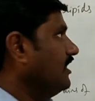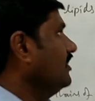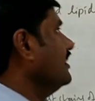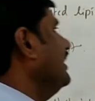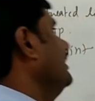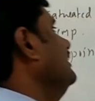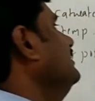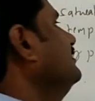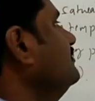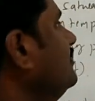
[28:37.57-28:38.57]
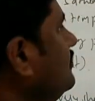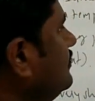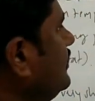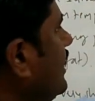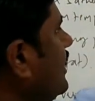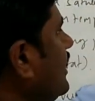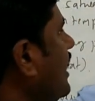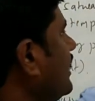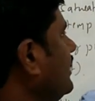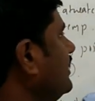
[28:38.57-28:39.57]
Okay, so they are
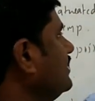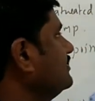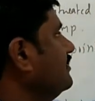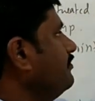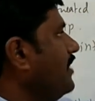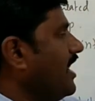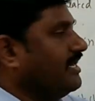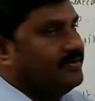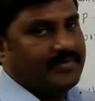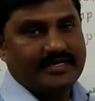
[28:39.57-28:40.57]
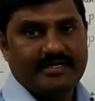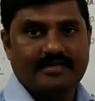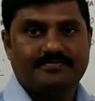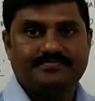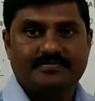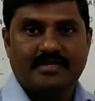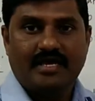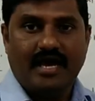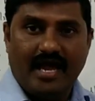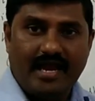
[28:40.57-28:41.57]
acting as the padding material,
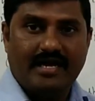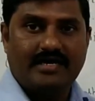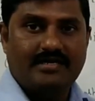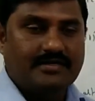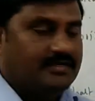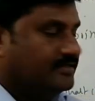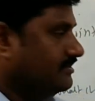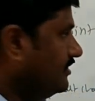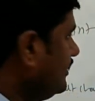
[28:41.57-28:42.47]
and